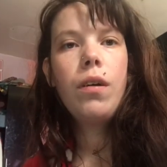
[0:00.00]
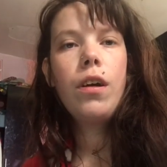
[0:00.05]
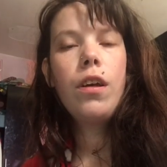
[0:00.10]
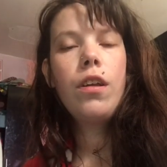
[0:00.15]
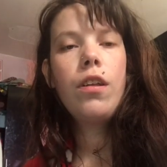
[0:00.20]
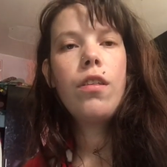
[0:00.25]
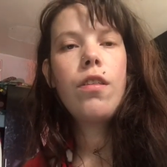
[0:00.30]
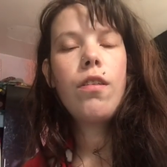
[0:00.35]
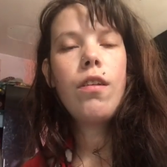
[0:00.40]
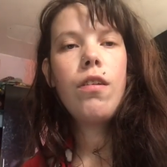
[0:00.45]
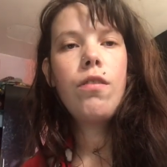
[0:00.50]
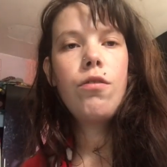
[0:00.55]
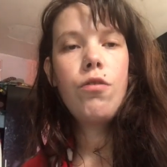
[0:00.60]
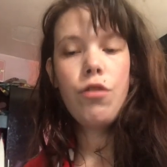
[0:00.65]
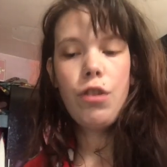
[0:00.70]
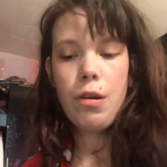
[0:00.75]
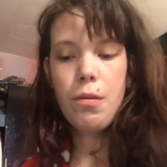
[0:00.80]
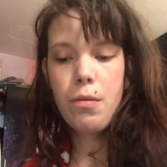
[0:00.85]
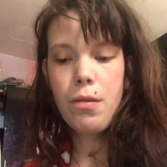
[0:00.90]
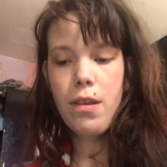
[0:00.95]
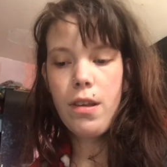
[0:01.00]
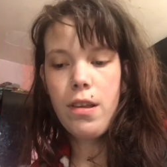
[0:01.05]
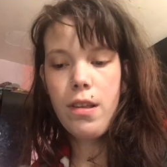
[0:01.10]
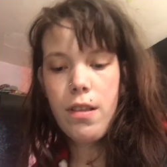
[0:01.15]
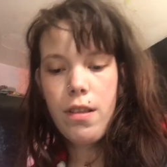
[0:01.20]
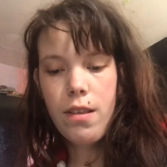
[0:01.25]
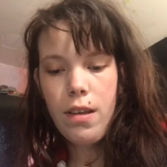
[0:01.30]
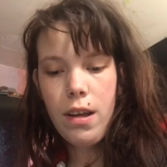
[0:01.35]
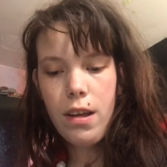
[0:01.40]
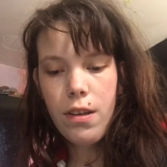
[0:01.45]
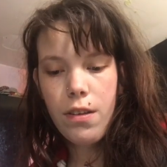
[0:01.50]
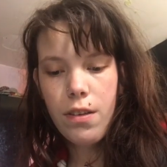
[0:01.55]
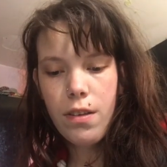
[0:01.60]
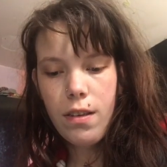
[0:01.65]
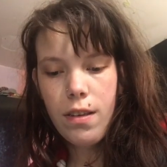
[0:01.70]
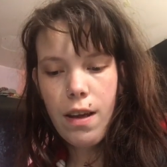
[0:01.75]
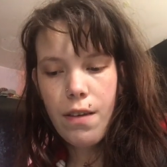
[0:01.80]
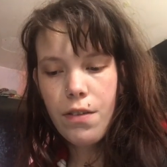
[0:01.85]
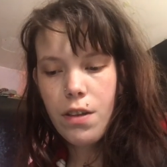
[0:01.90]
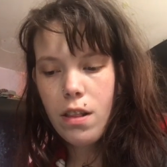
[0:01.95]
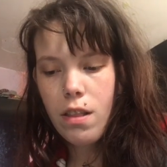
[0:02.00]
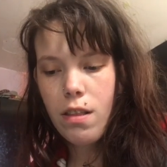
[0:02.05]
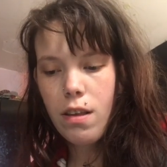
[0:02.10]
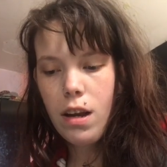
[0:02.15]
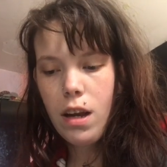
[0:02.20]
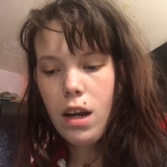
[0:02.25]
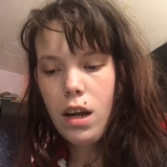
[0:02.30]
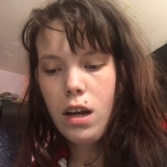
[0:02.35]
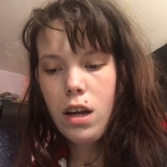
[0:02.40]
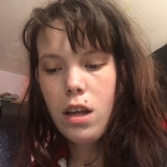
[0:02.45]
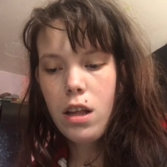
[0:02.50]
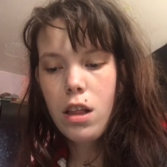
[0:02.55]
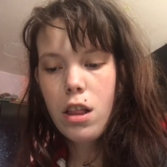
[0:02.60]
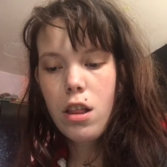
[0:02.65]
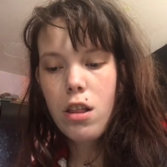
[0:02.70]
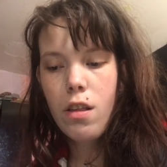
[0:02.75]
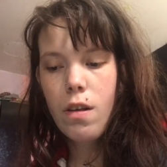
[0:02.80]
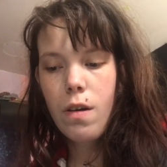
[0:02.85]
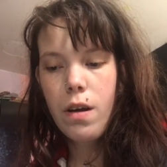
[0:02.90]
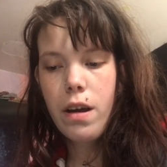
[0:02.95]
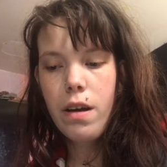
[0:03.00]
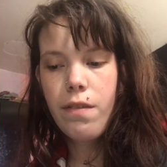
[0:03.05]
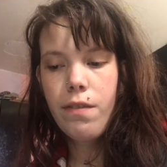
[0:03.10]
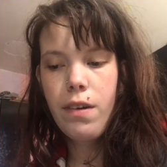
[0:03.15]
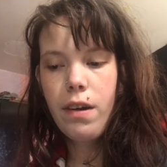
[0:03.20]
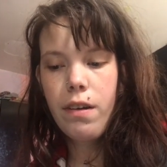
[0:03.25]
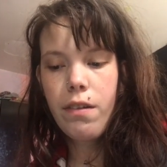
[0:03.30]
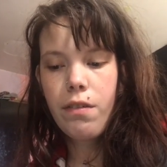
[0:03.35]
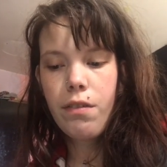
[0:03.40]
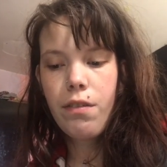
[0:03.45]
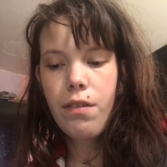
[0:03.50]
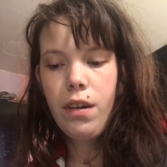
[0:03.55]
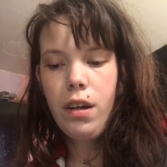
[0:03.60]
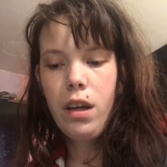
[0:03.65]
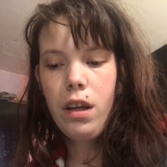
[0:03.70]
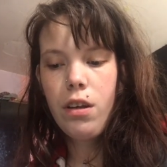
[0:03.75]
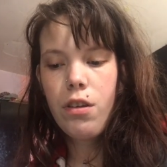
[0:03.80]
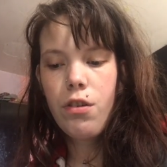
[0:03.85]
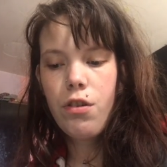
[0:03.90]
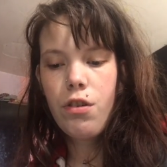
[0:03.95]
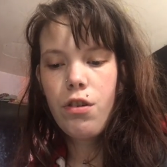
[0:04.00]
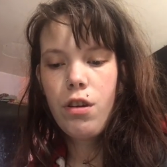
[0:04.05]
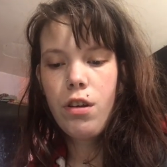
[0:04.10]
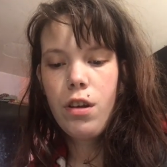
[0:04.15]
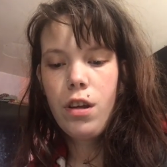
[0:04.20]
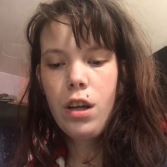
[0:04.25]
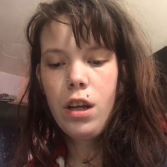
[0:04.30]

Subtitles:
words of chapter 17, so I have now finished